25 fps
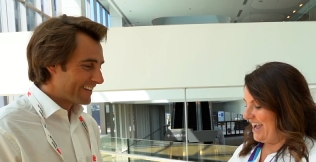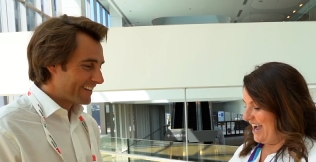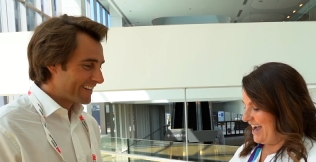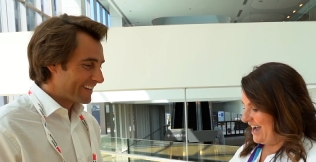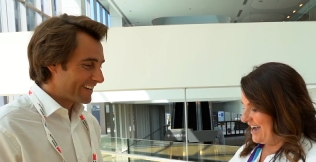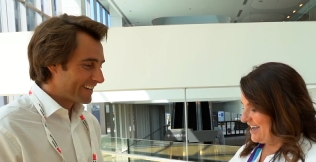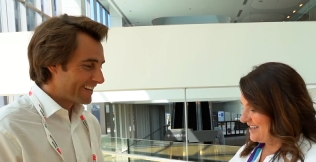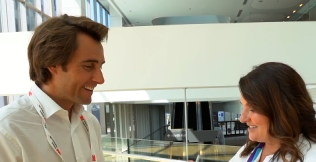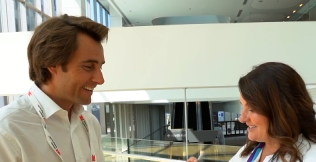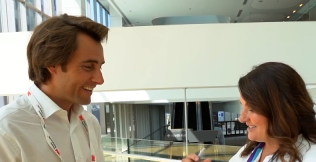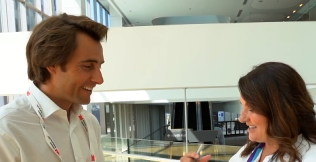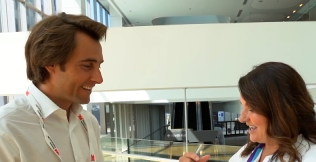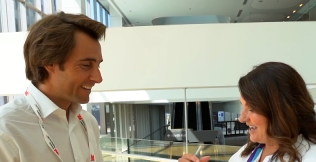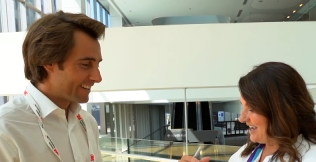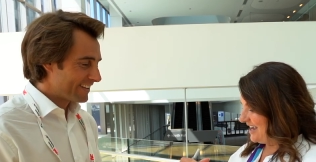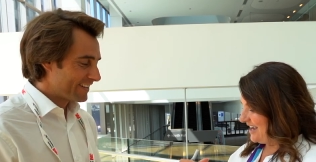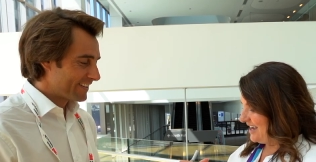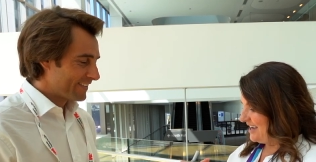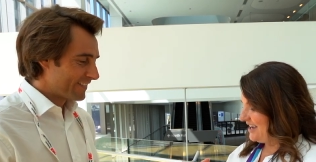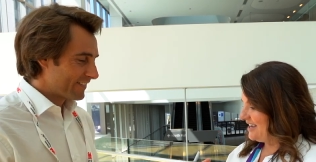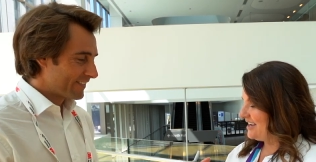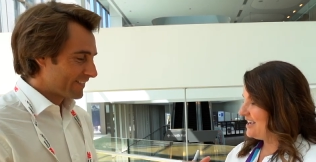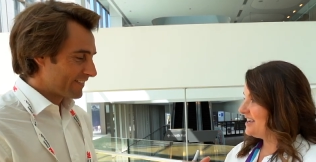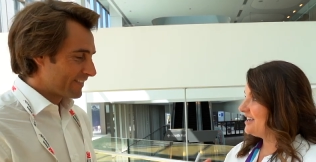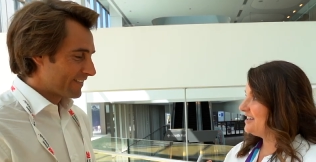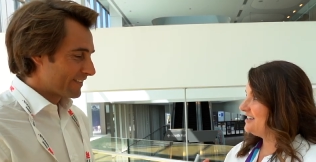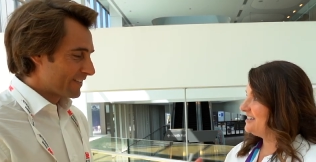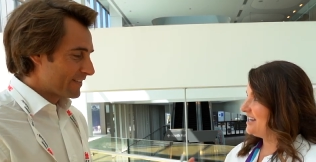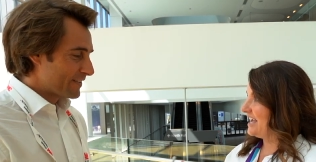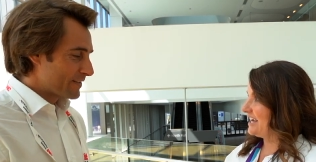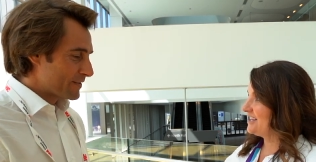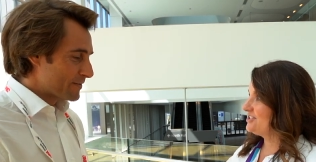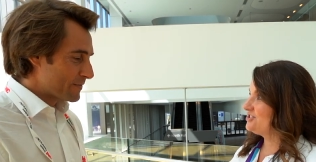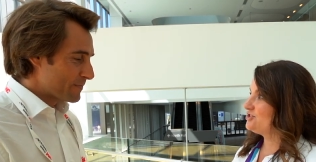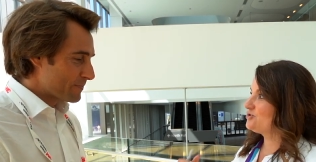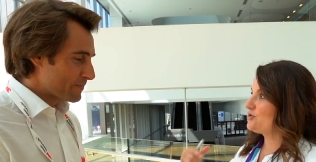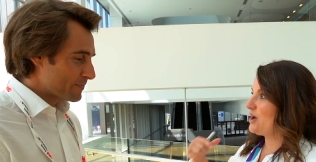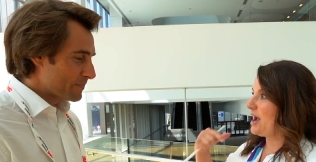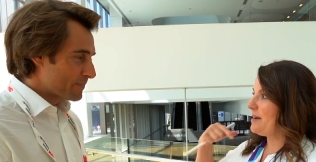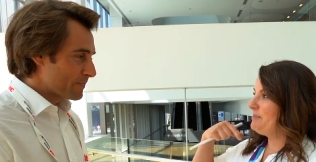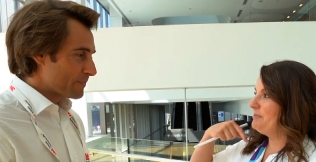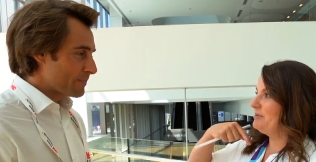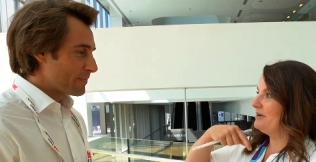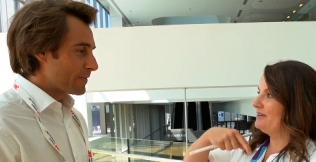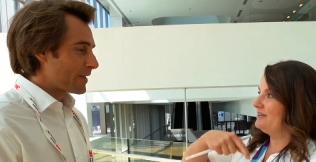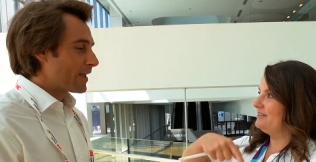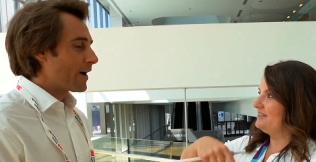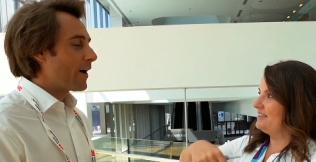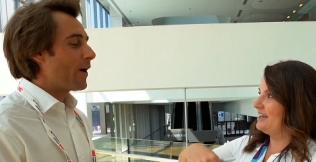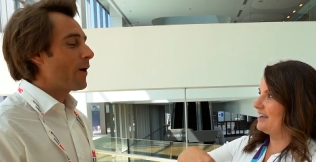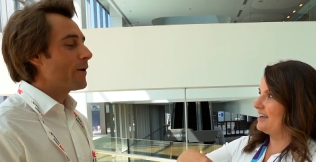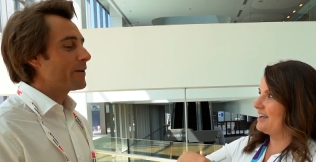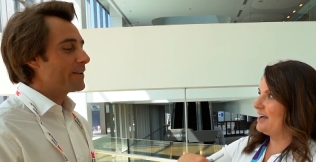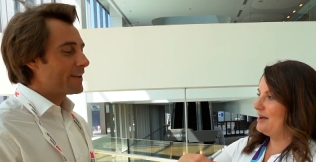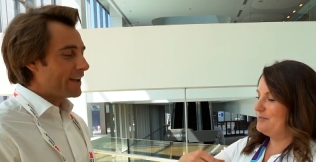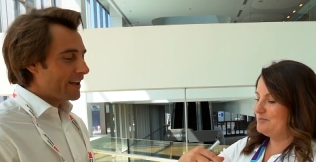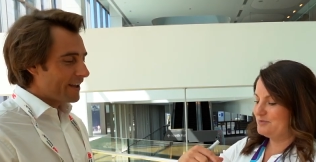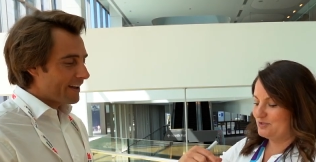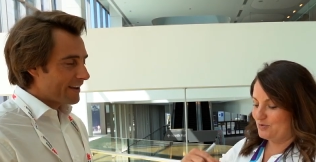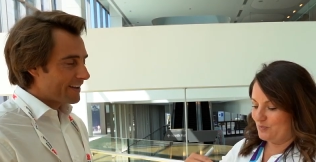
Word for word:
Speaker 1: has a neck strap that okay.